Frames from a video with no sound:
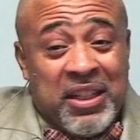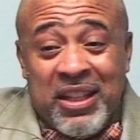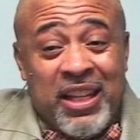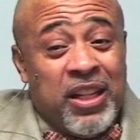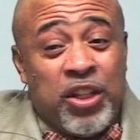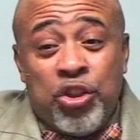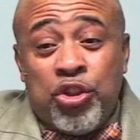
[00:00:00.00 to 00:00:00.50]

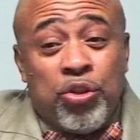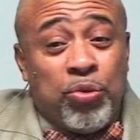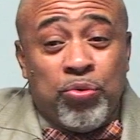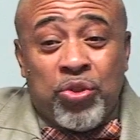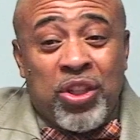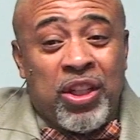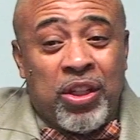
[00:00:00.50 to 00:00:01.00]
they didn't
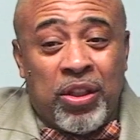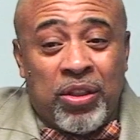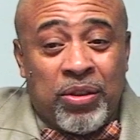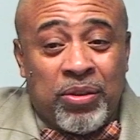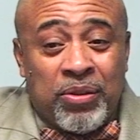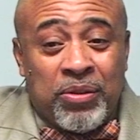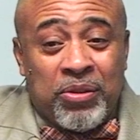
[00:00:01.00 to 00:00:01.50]
choose their
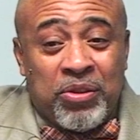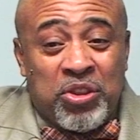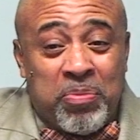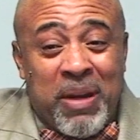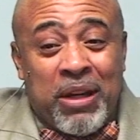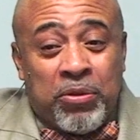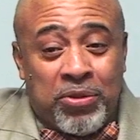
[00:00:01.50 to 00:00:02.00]

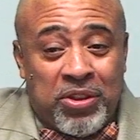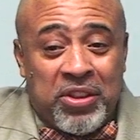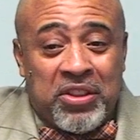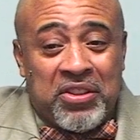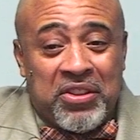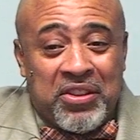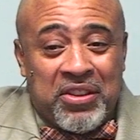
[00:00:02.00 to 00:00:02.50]

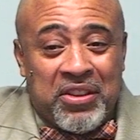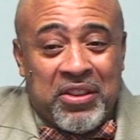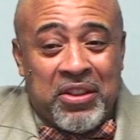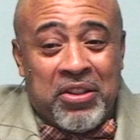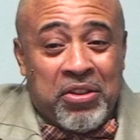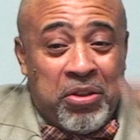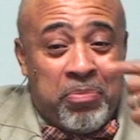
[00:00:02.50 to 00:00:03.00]
spouses.
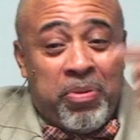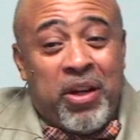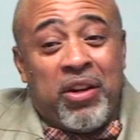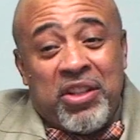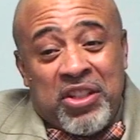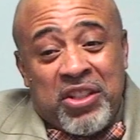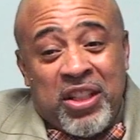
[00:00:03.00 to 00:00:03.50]
The
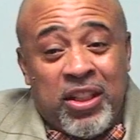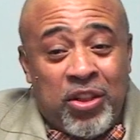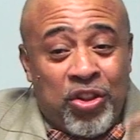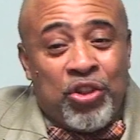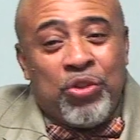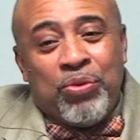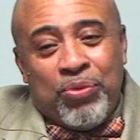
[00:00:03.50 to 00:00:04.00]
parents did
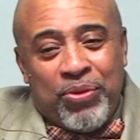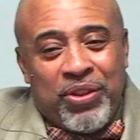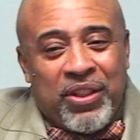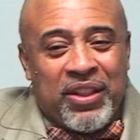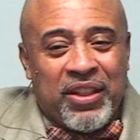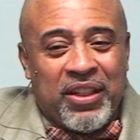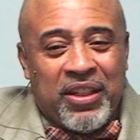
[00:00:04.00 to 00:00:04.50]
the choosing,
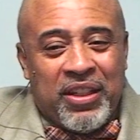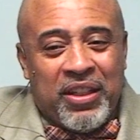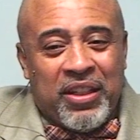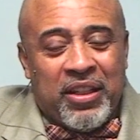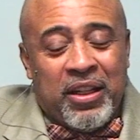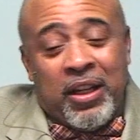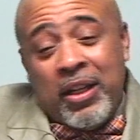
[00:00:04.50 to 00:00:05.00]

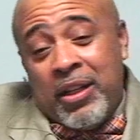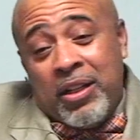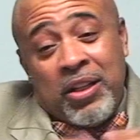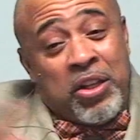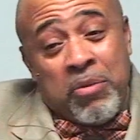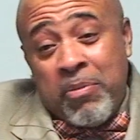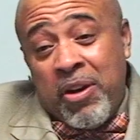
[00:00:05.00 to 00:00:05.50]

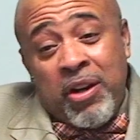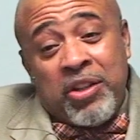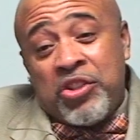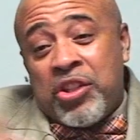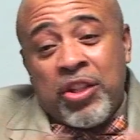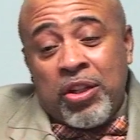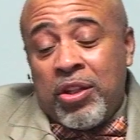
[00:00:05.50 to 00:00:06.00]
and their
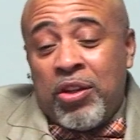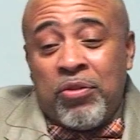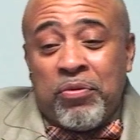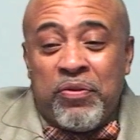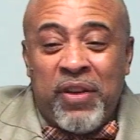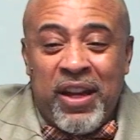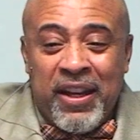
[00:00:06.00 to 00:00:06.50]
marriages get
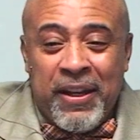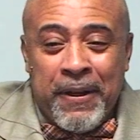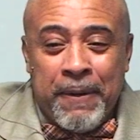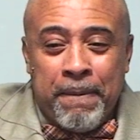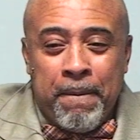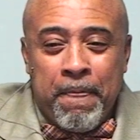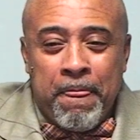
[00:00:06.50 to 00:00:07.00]
along fine.
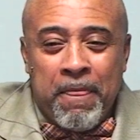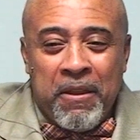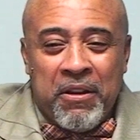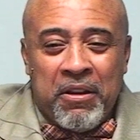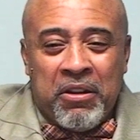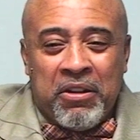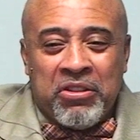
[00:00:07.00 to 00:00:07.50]

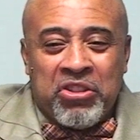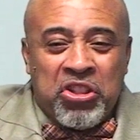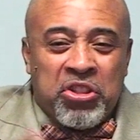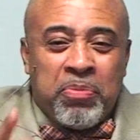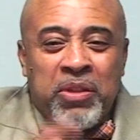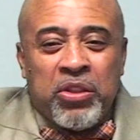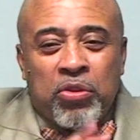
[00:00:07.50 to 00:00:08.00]
Uh,
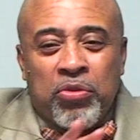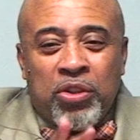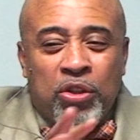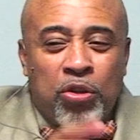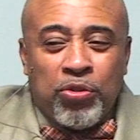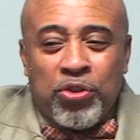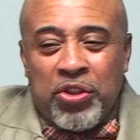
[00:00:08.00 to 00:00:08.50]
just depends on the
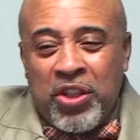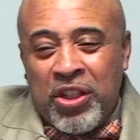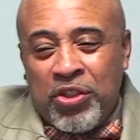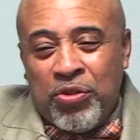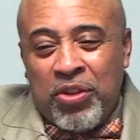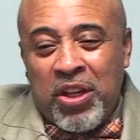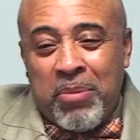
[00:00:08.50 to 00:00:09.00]
culture
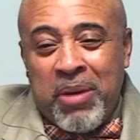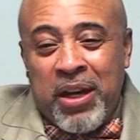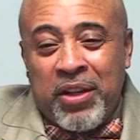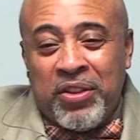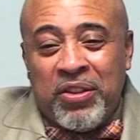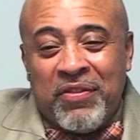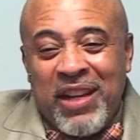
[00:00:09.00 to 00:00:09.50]
that you come
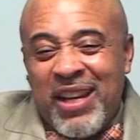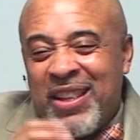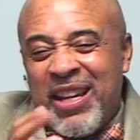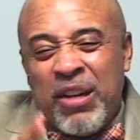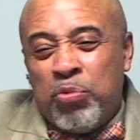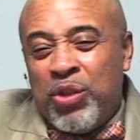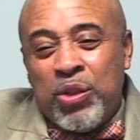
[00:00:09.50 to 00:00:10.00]
out of. Now
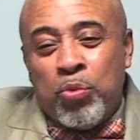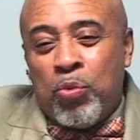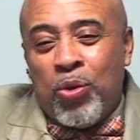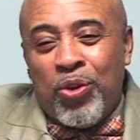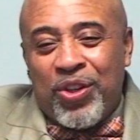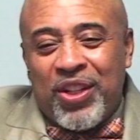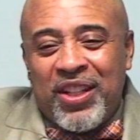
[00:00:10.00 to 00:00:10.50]
that wouldn't
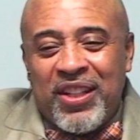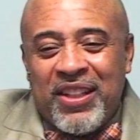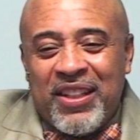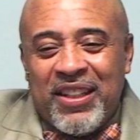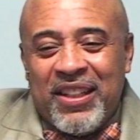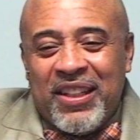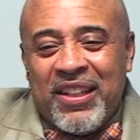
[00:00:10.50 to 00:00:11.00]
work
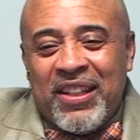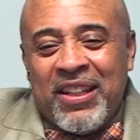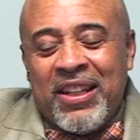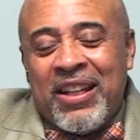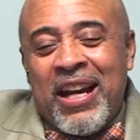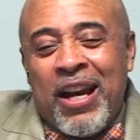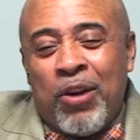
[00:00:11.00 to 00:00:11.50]

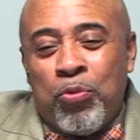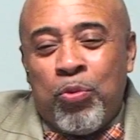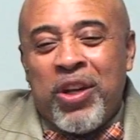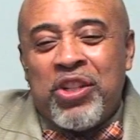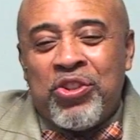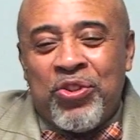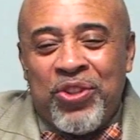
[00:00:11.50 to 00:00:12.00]
in our
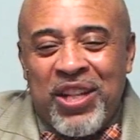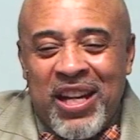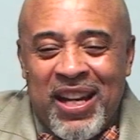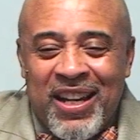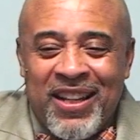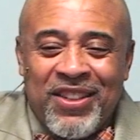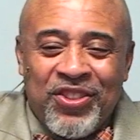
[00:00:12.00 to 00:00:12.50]

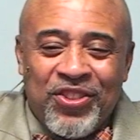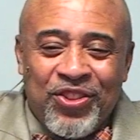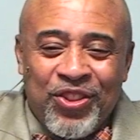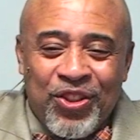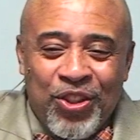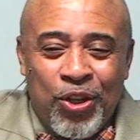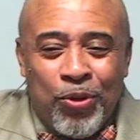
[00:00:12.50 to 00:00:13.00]
westernized
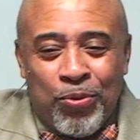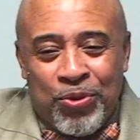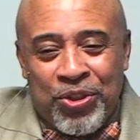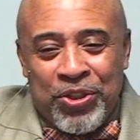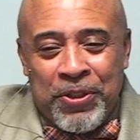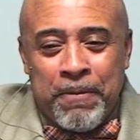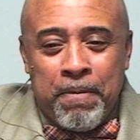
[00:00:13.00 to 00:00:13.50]

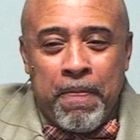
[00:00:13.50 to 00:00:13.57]
culture,